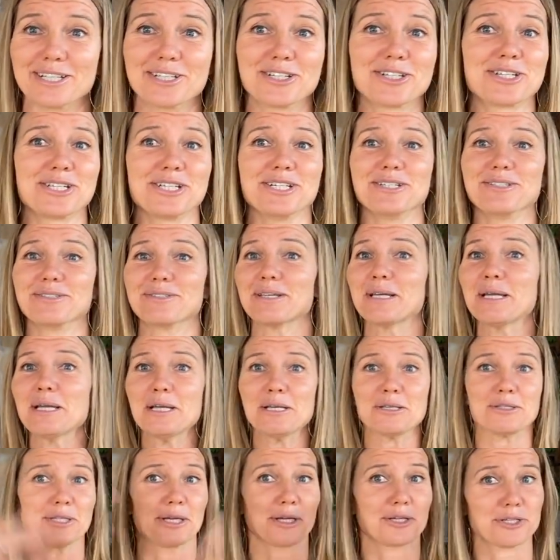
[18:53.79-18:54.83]
She's
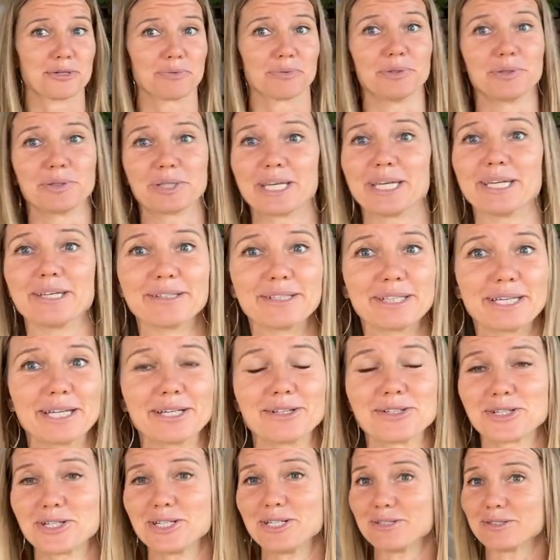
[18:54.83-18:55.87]
sexual healing.
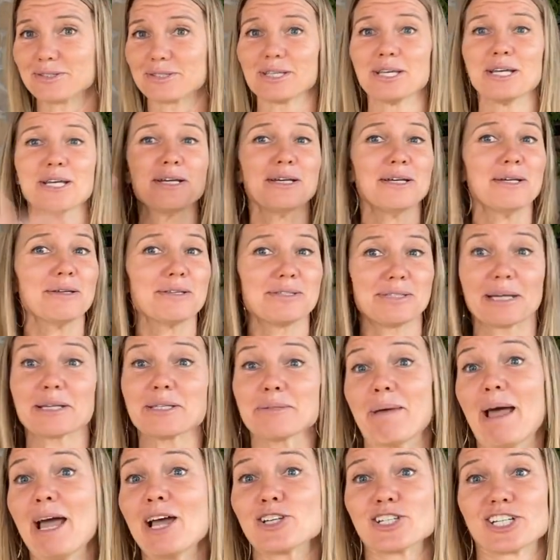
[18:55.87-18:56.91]
She's sex
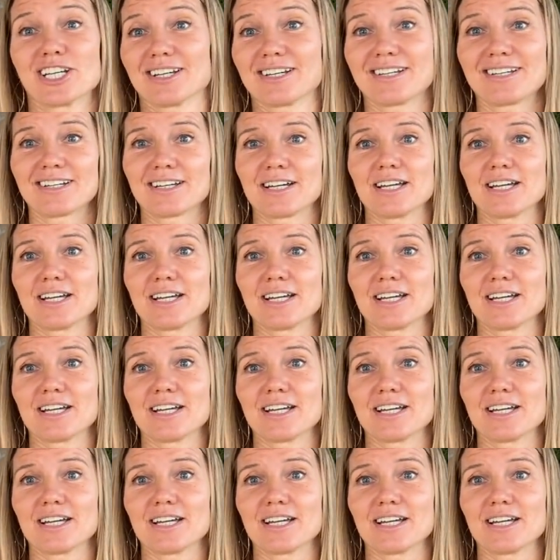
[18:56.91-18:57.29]
magic.